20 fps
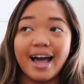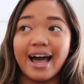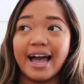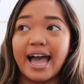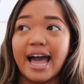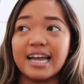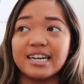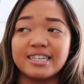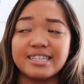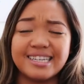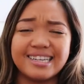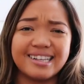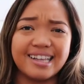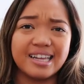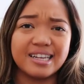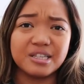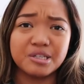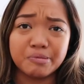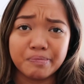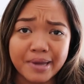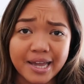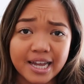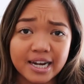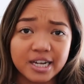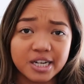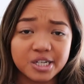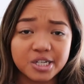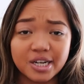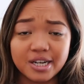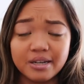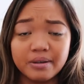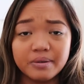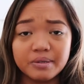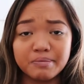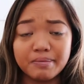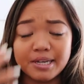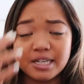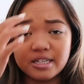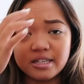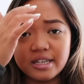I had to take like Spanish and it
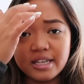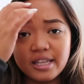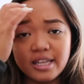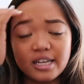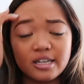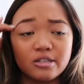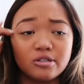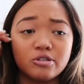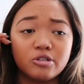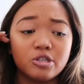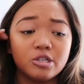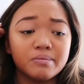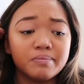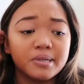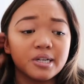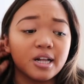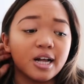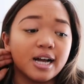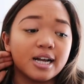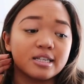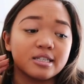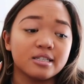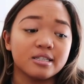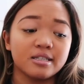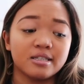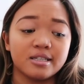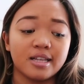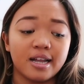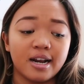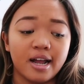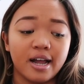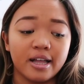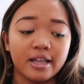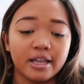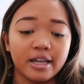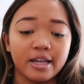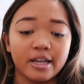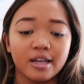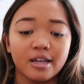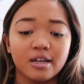was basically like stupid classes that
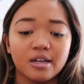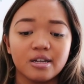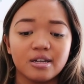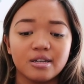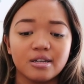I like